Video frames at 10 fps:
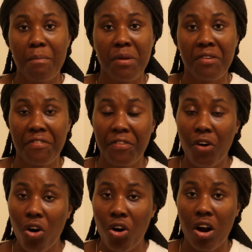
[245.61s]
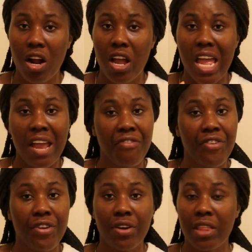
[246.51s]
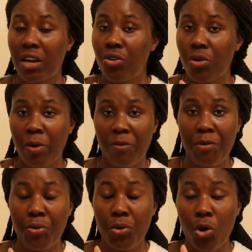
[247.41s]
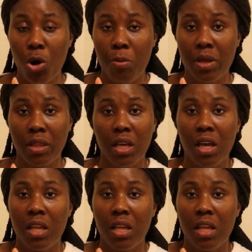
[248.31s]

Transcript: before every other group of people come in.